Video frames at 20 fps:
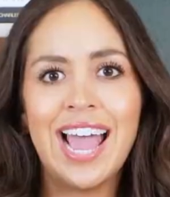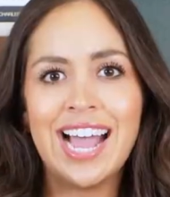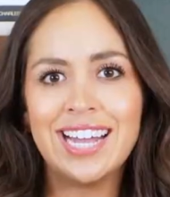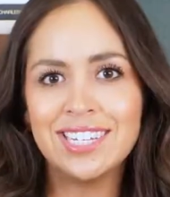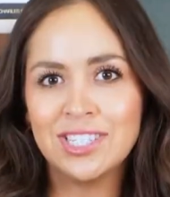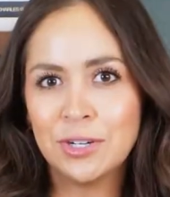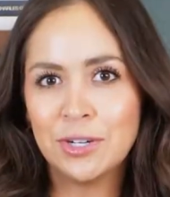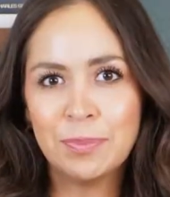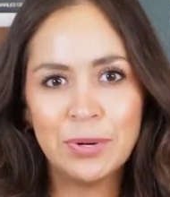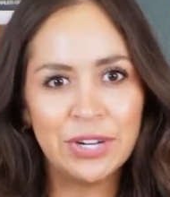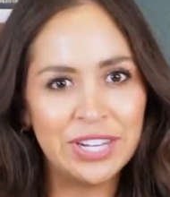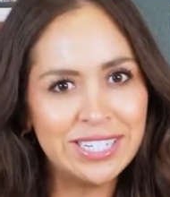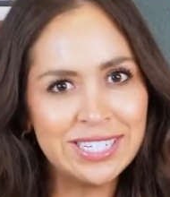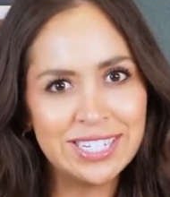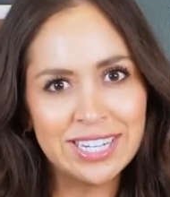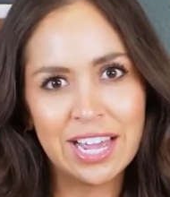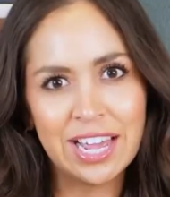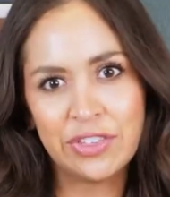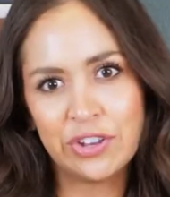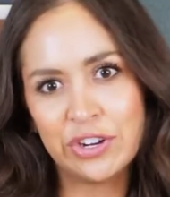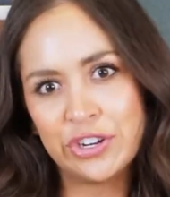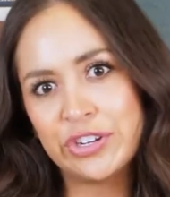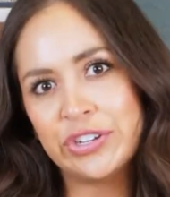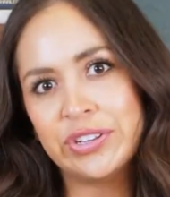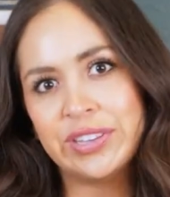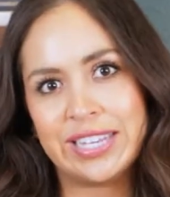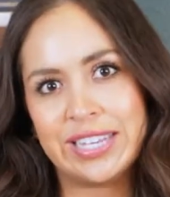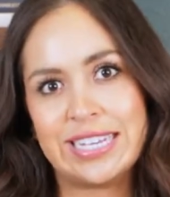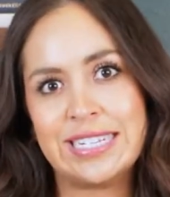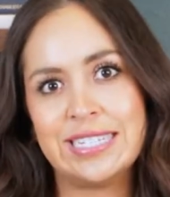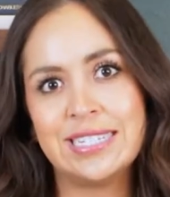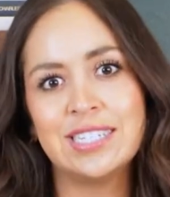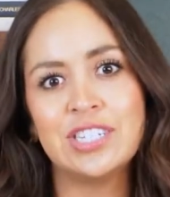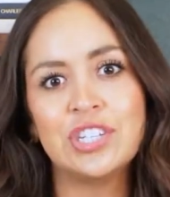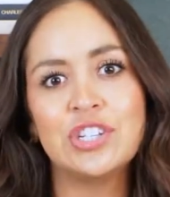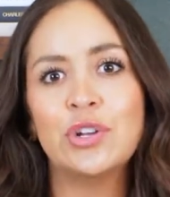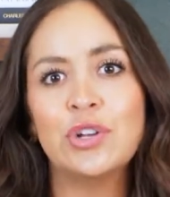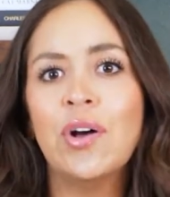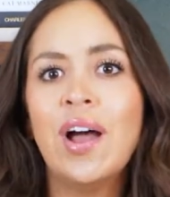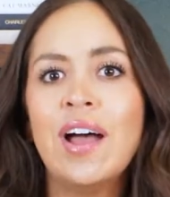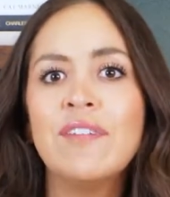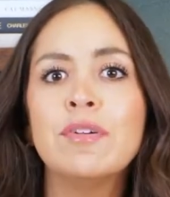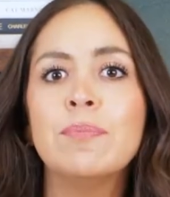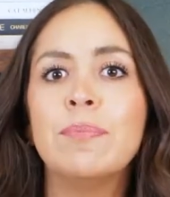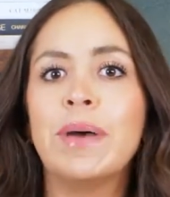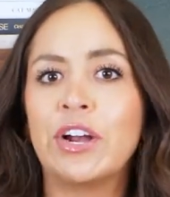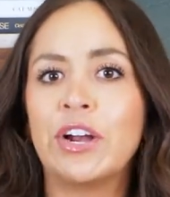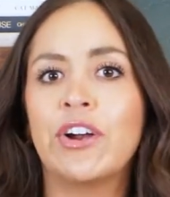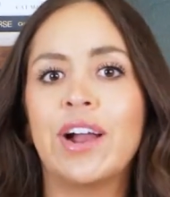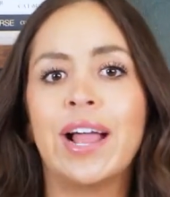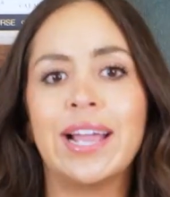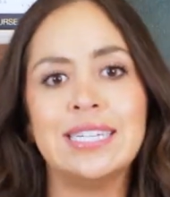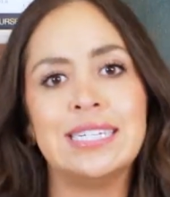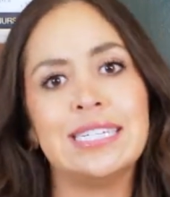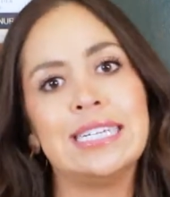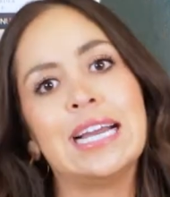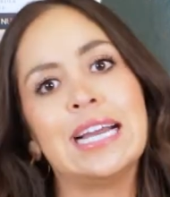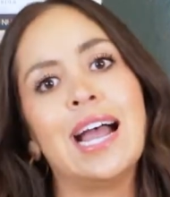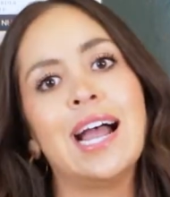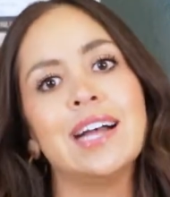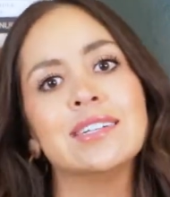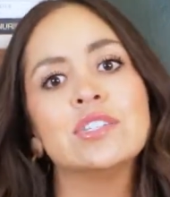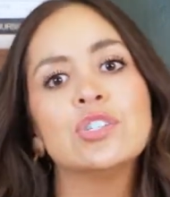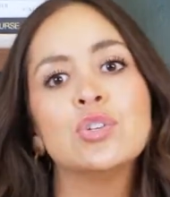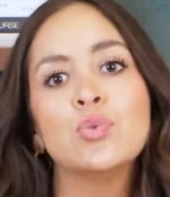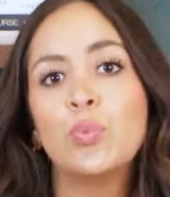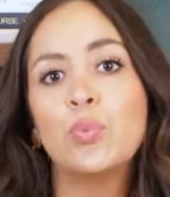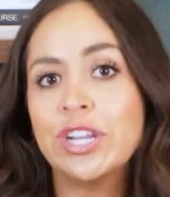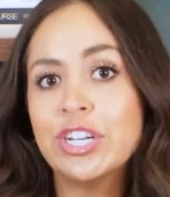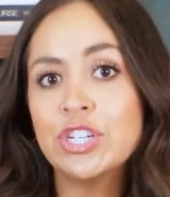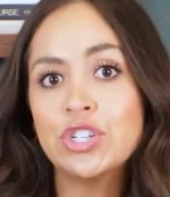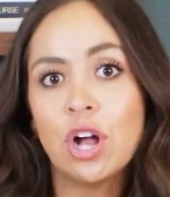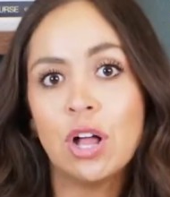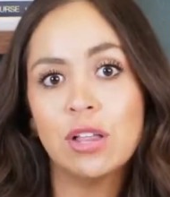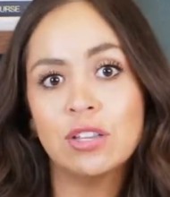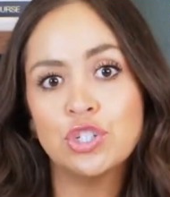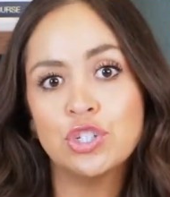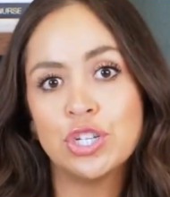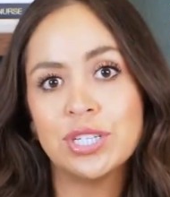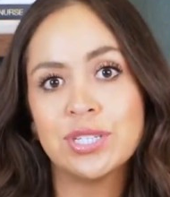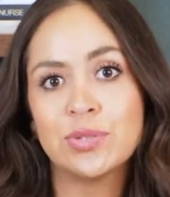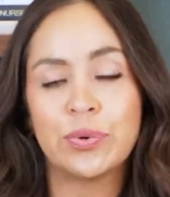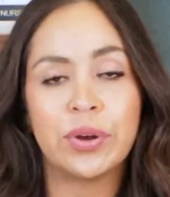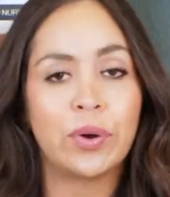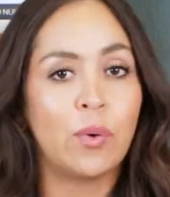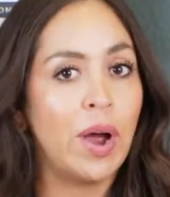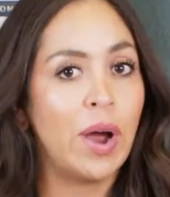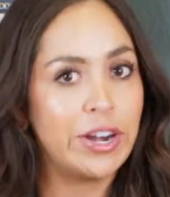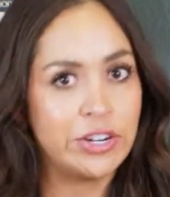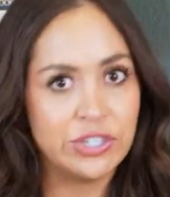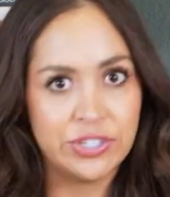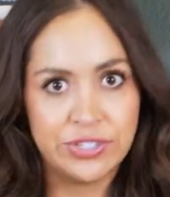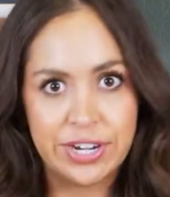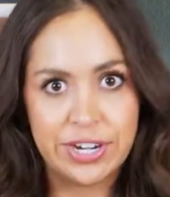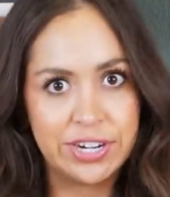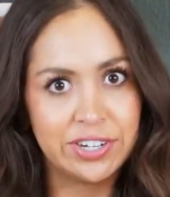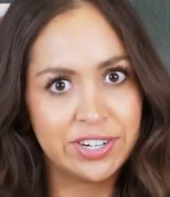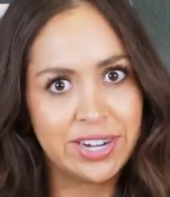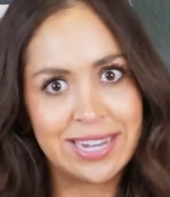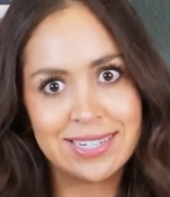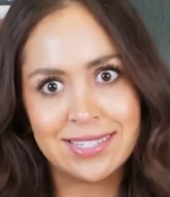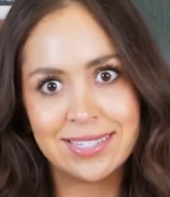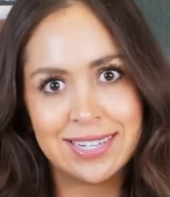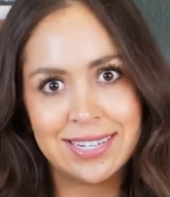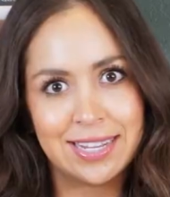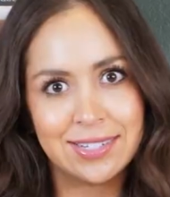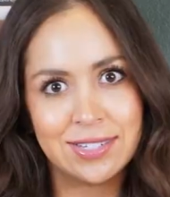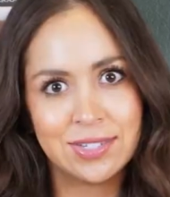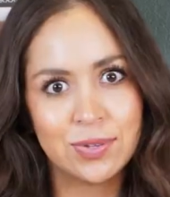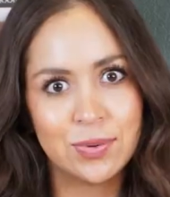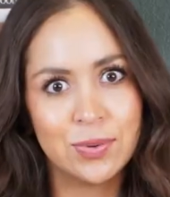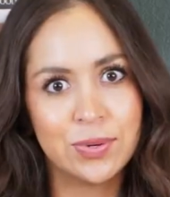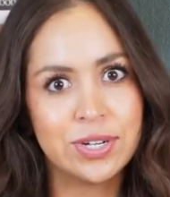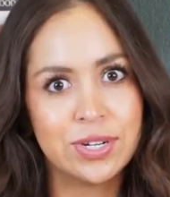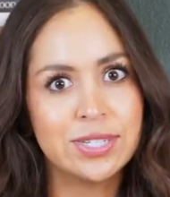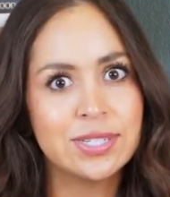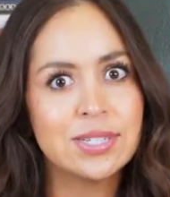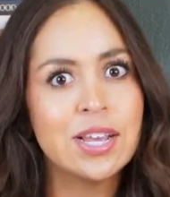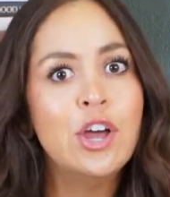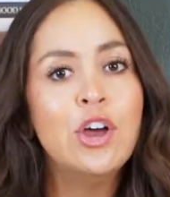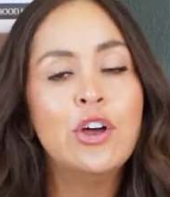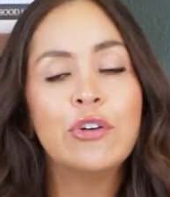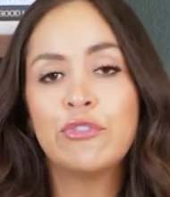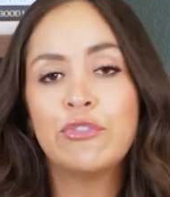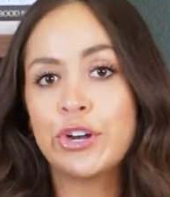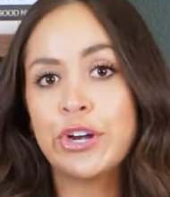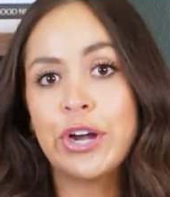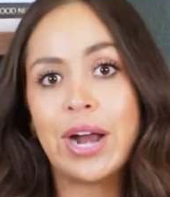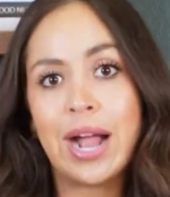As you're putting together your list, you'll have a better idea as to which colleges require standardized test scores for your